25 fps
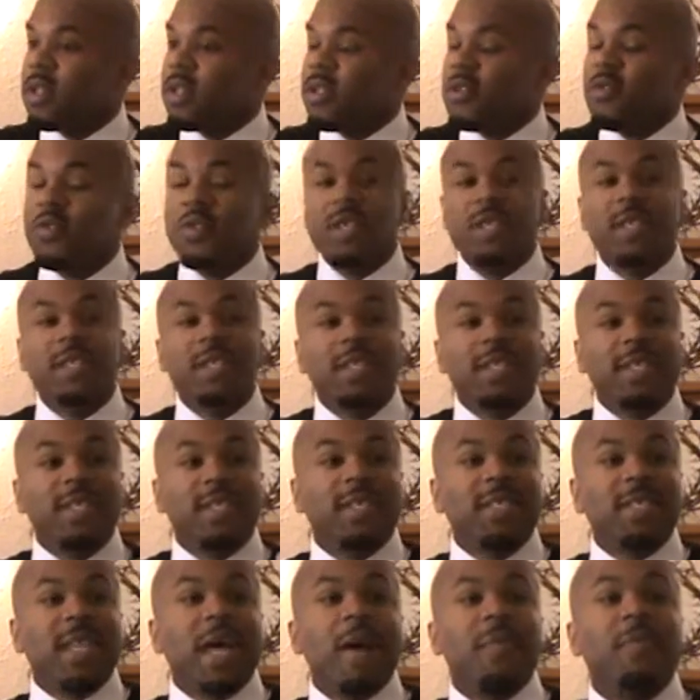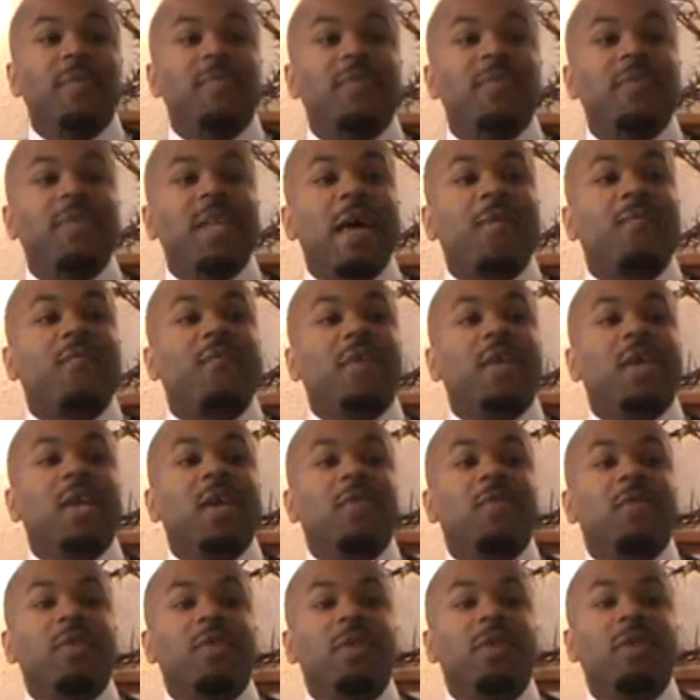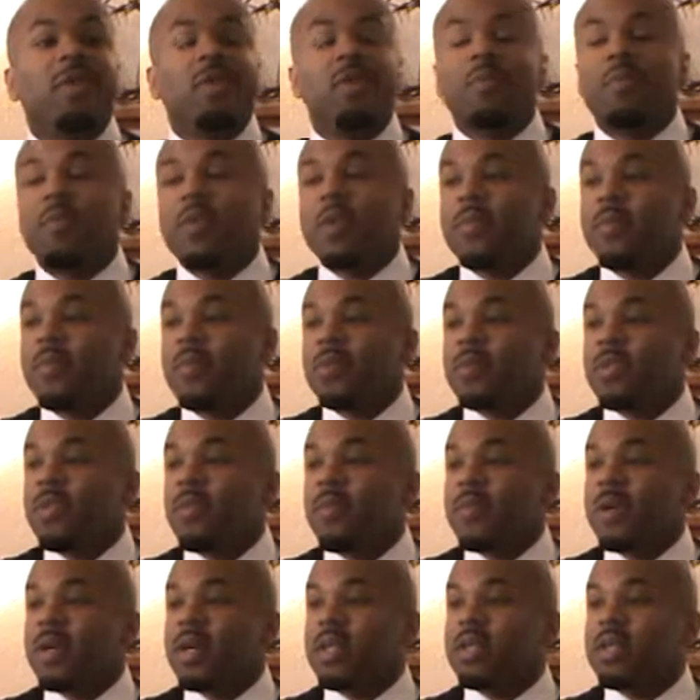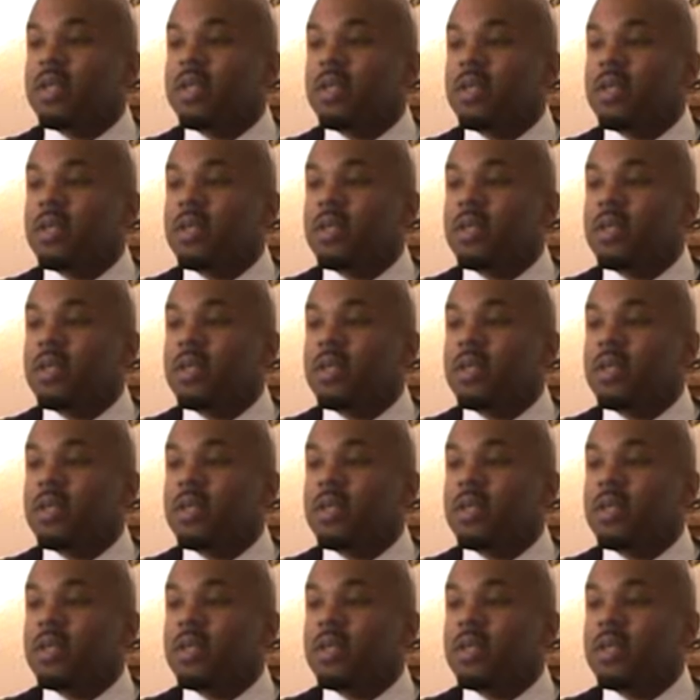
You need to just stop forgiving people so much.